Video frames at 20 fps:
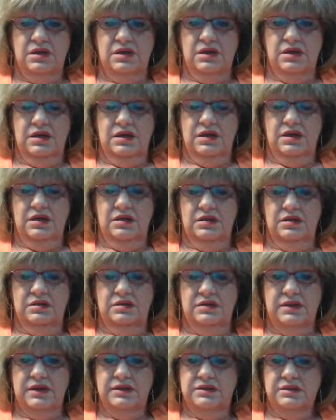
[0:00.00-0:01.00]

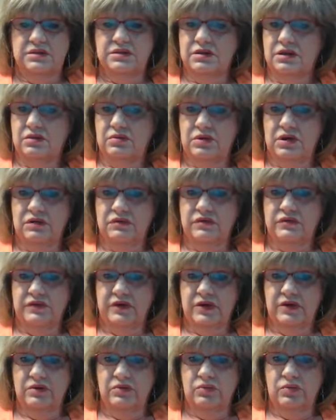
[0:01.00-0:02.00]
And that didn't go over
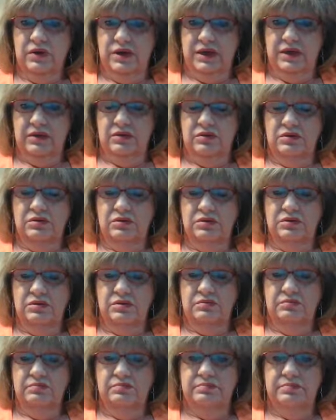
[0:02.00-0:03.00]
very well,
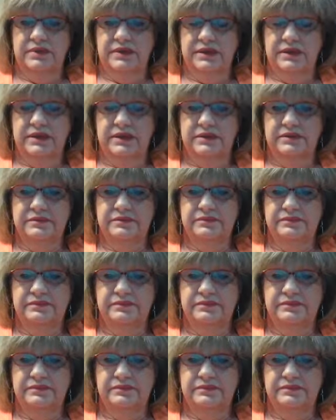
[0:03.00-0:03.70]
but